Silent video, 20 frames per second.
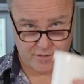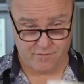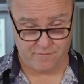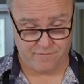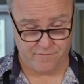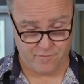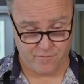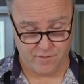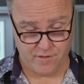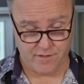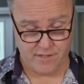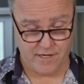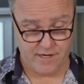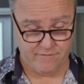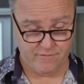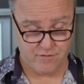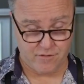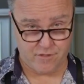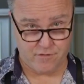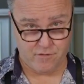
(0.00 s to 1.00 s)
go for it and
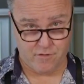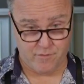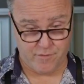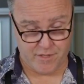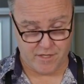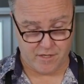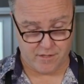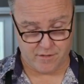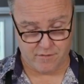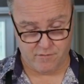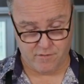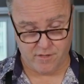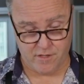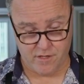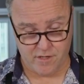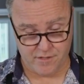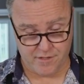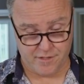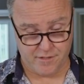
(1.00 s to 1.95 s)
have a look at what we got going on